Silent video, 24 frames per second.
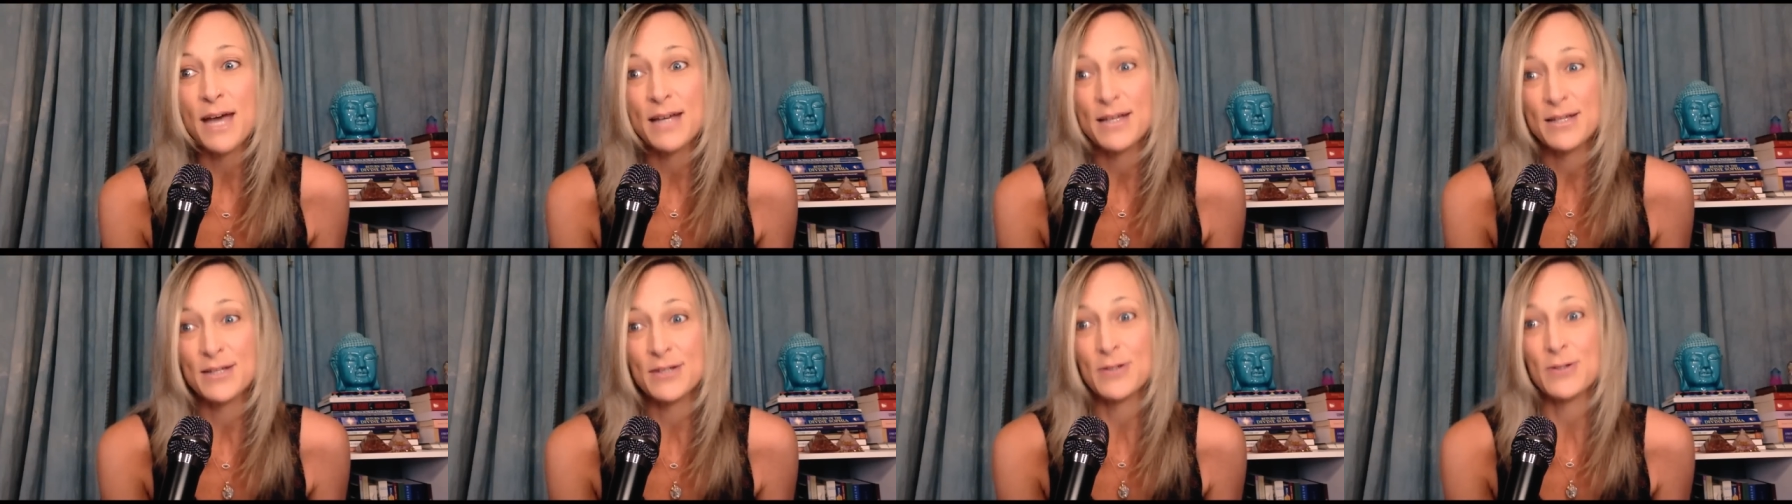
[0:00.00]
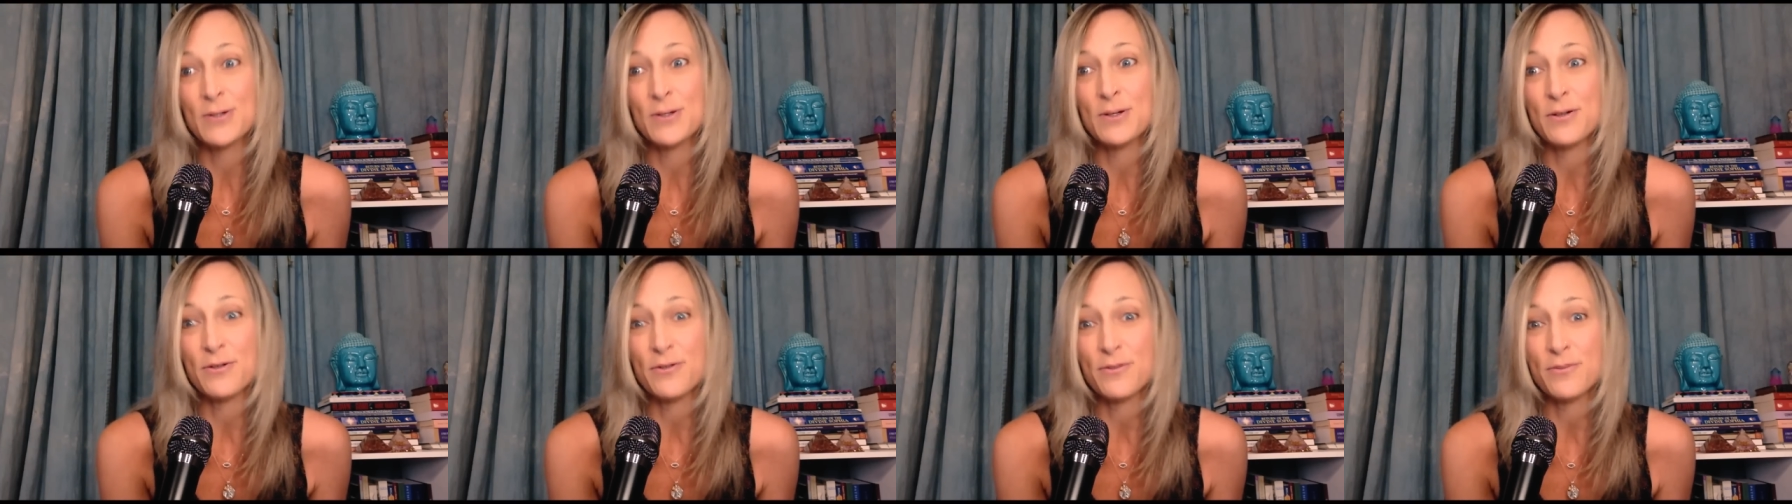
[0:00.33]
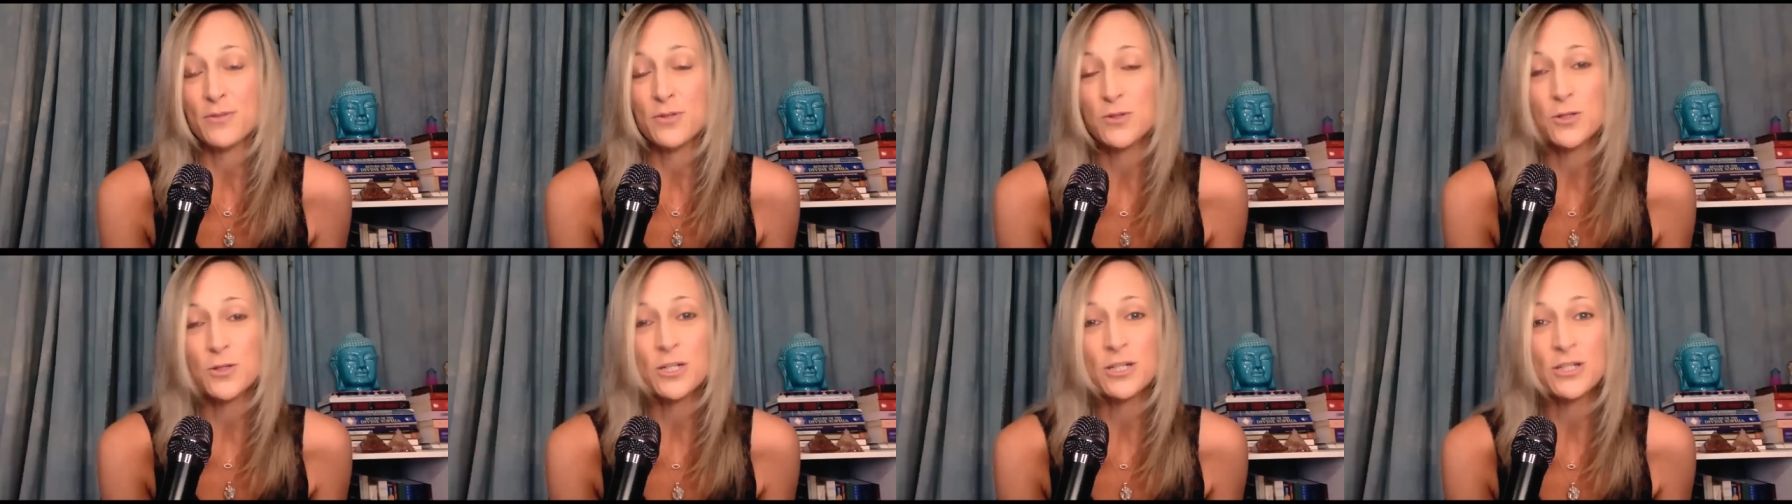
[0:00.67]
as a girl
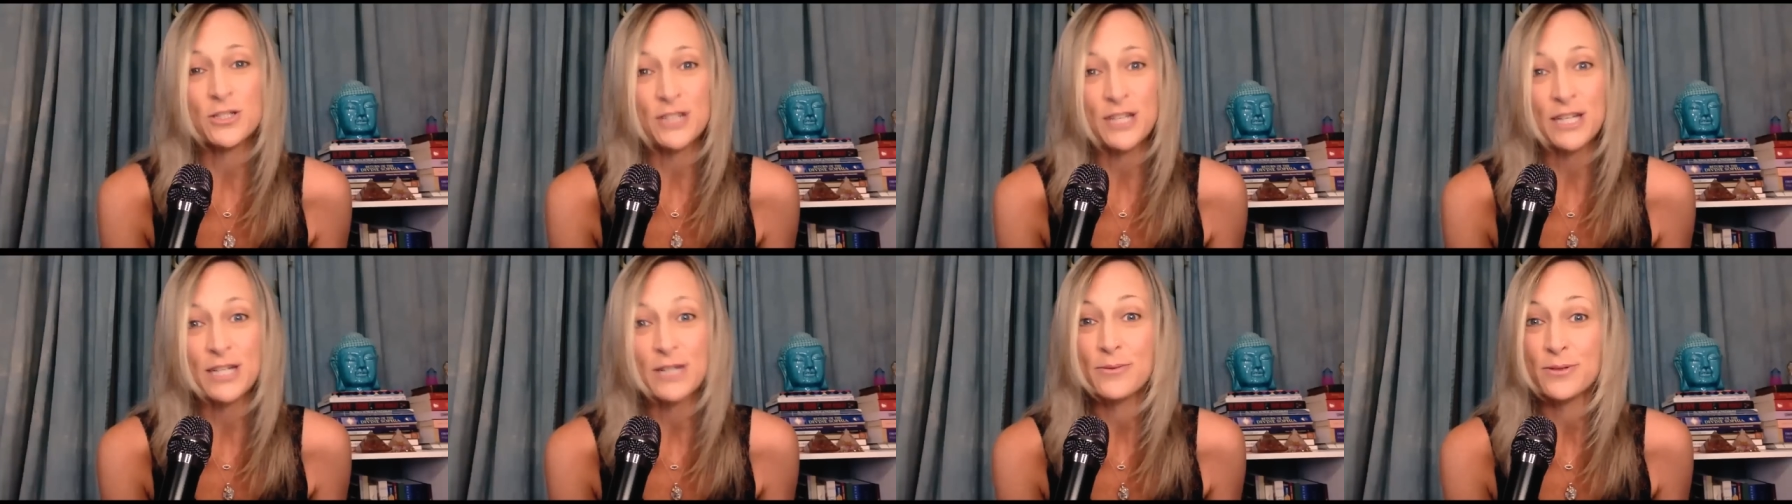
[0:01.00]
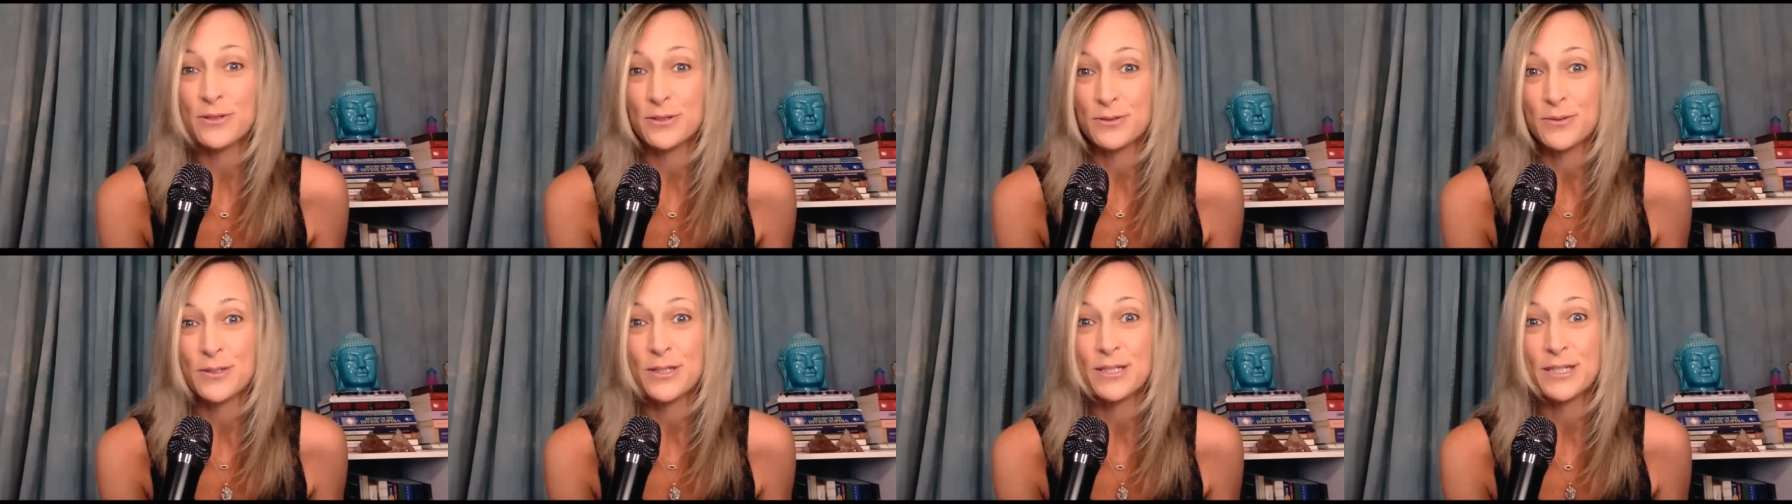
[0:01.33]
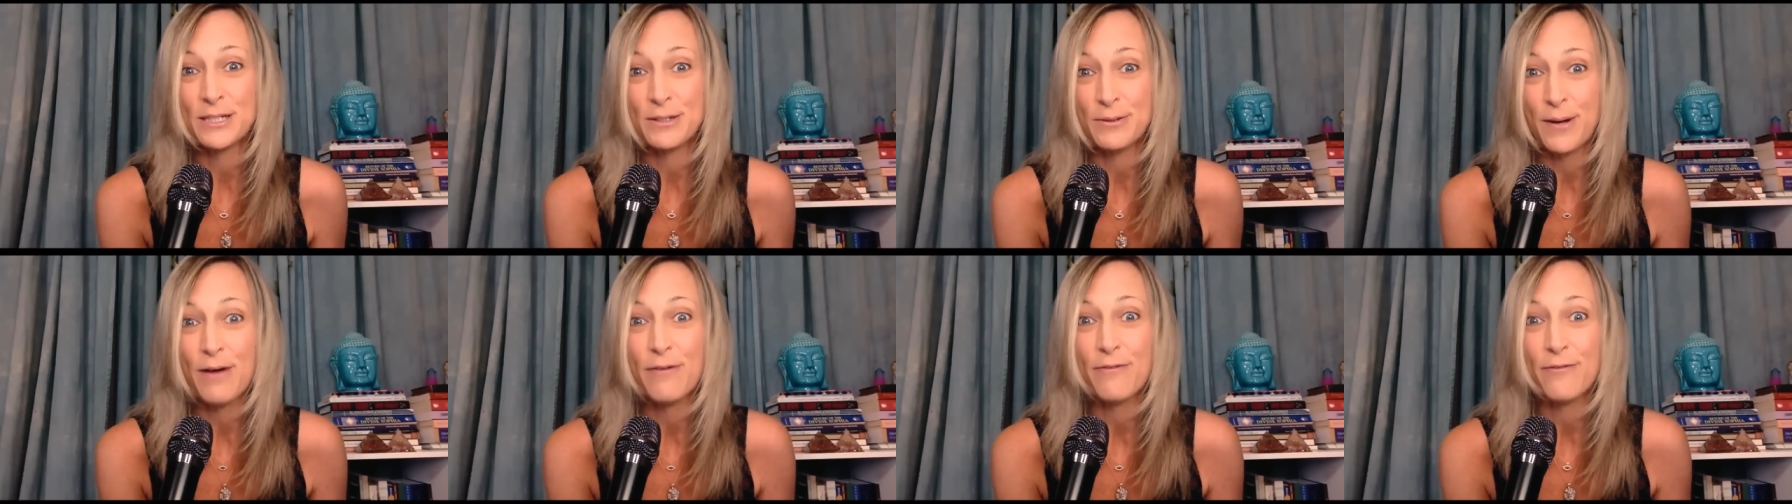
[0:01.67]
from Georgia, it was
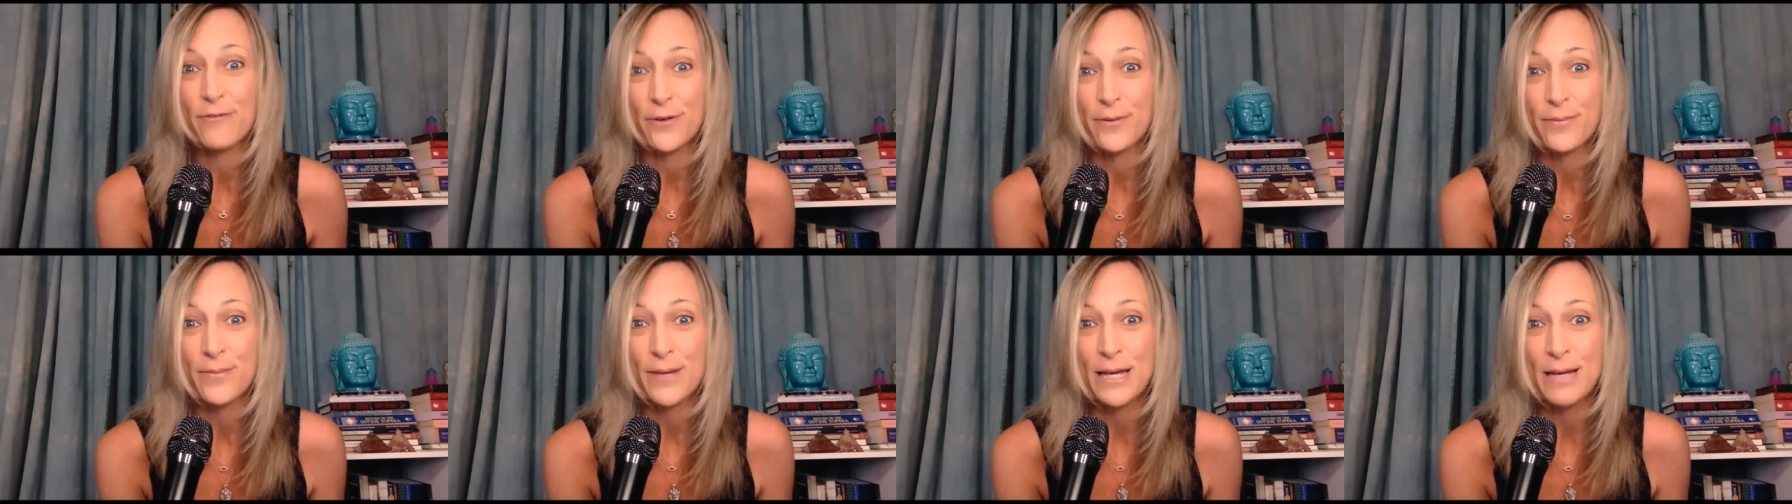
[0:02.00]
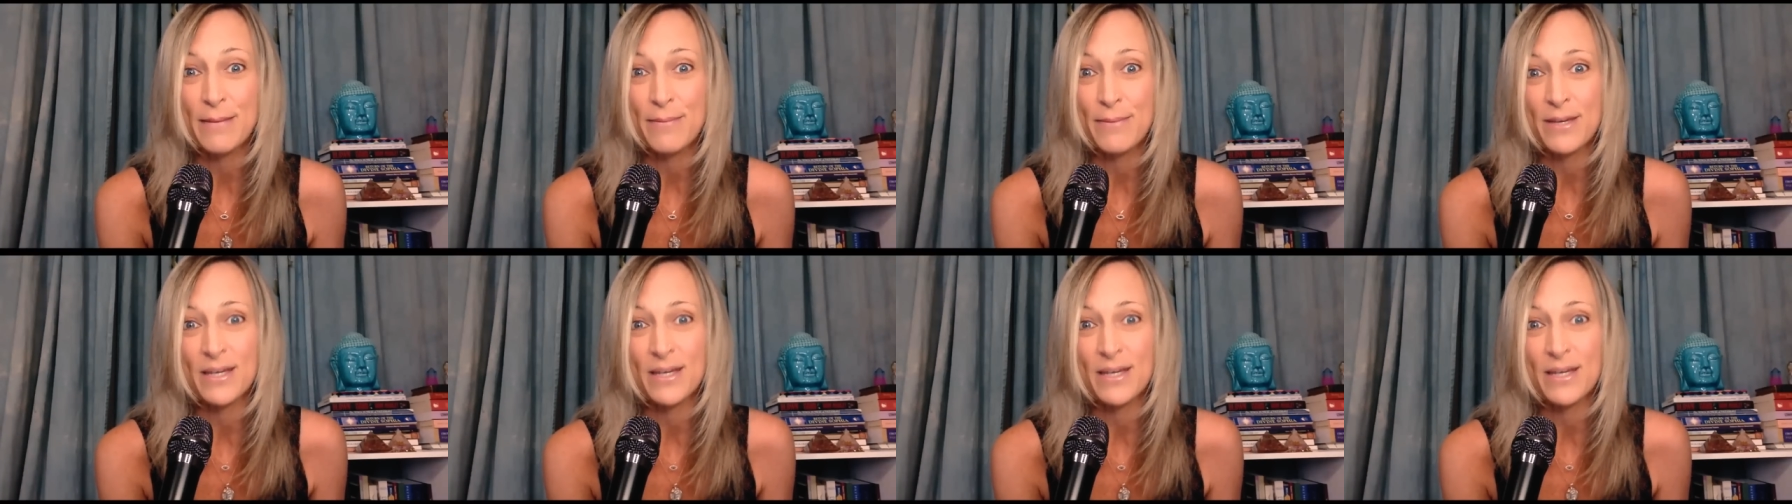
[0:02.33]
really rough for me